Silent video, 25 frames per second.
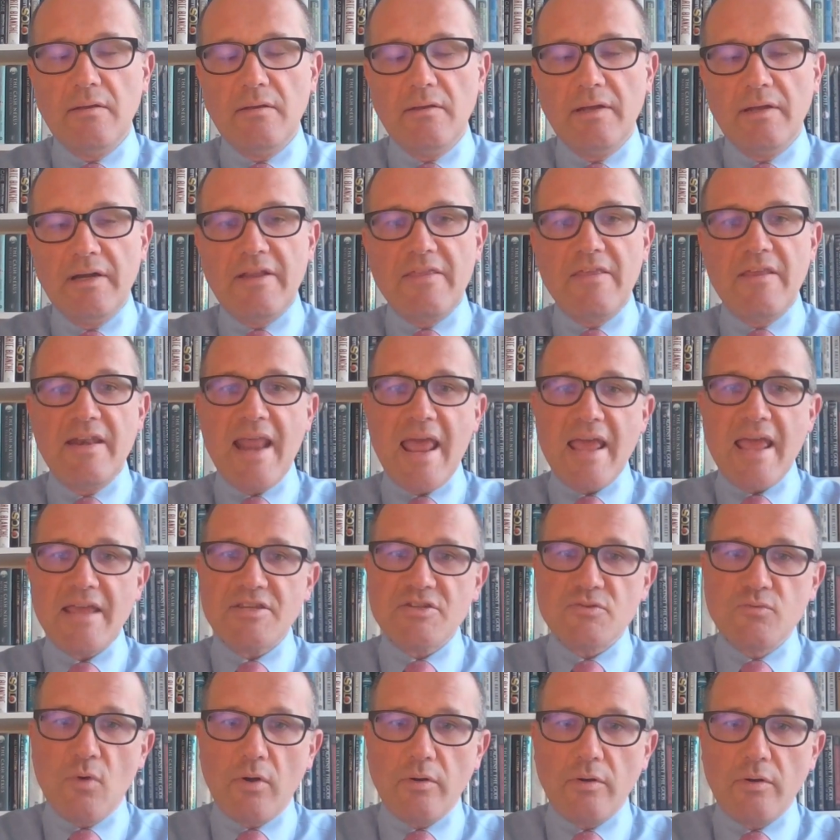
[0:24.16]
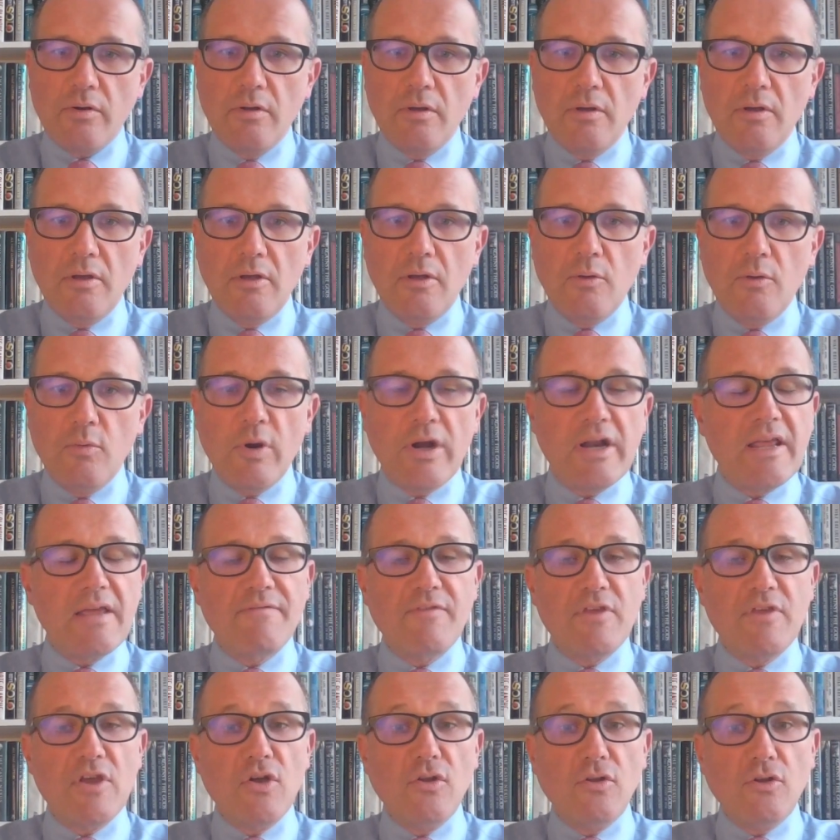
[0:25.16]
and in the next one, we're going to give
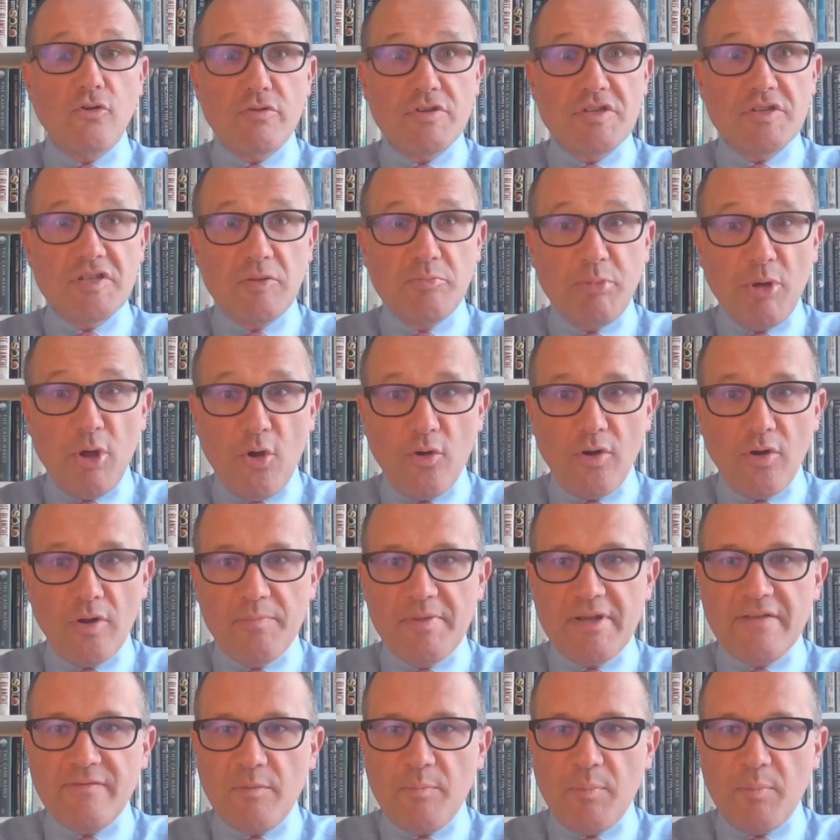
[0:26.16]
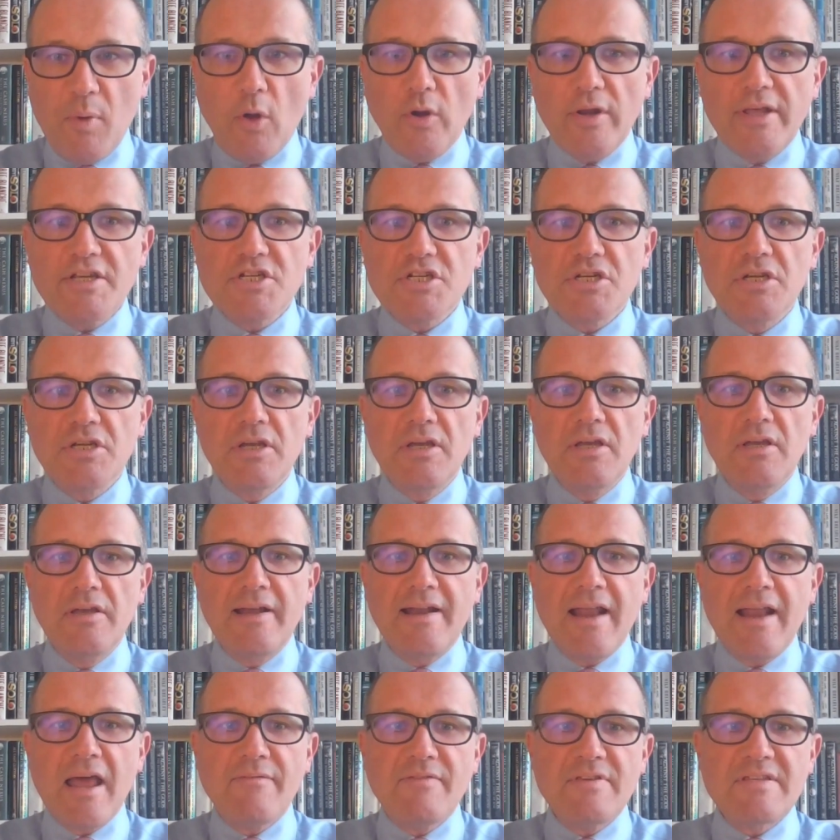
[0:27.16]
the old crystal ball a bit of a polish
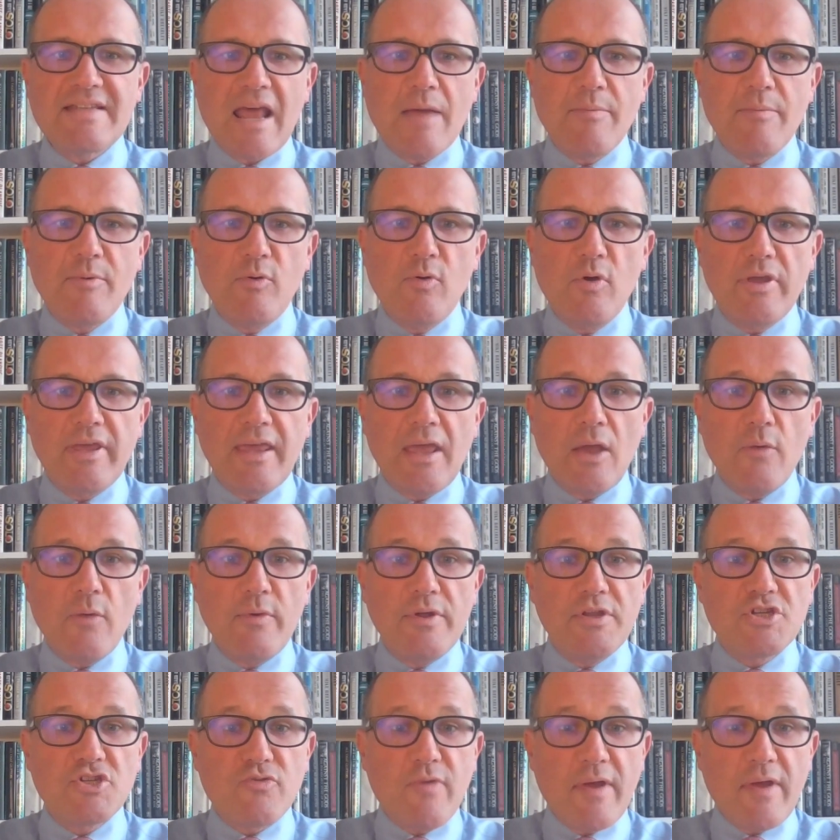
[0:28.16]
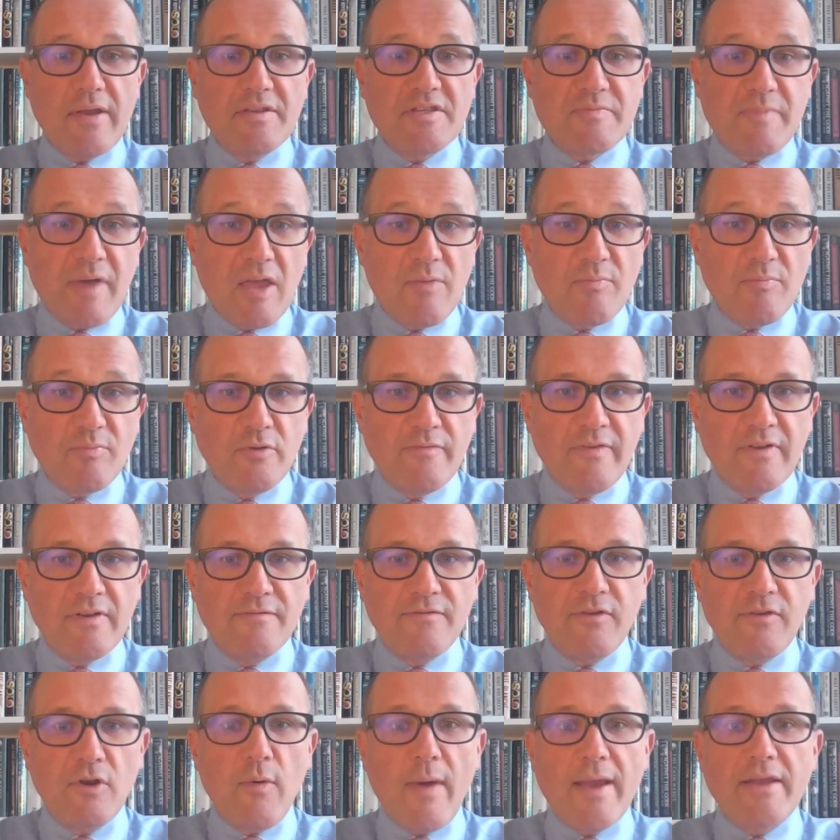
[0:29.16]
and have a stab at working out which trends might prove
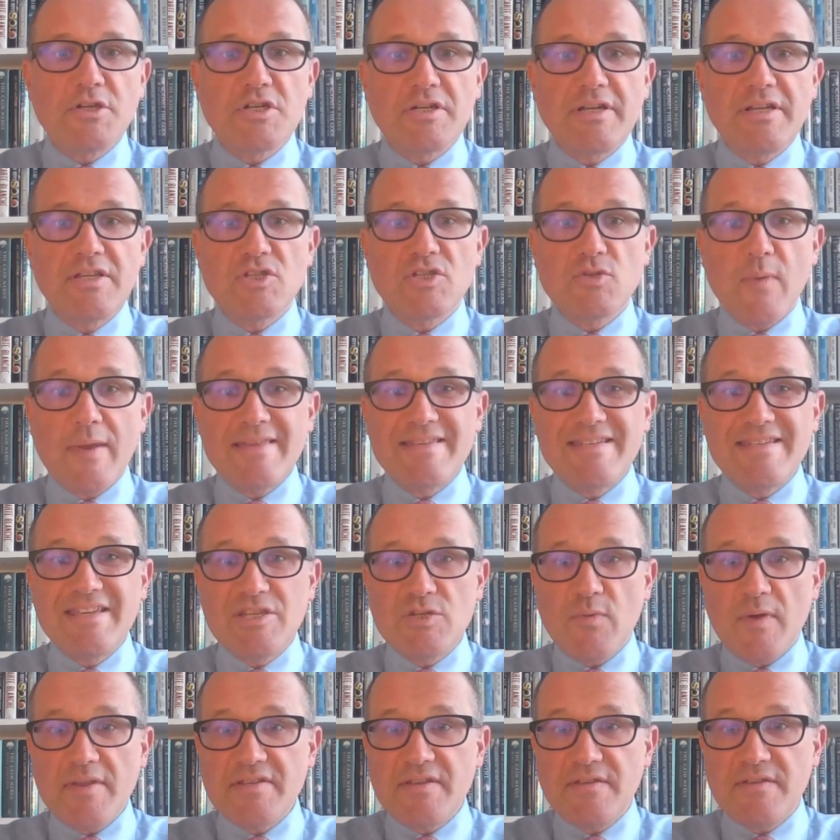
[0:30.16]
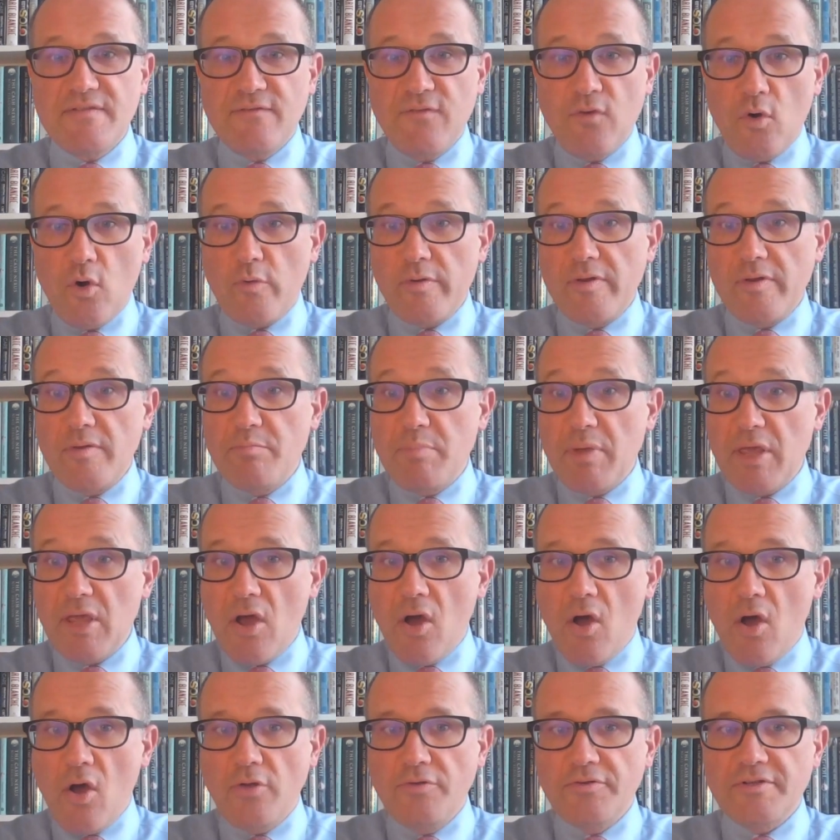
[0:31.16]
influential in 2024 and
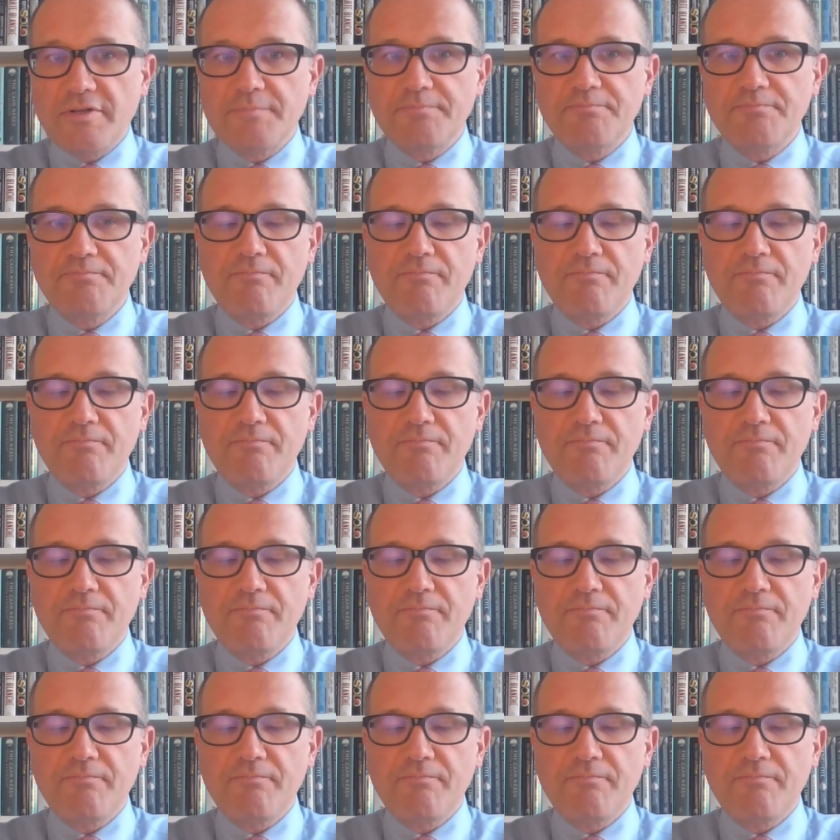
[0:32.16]
beyond.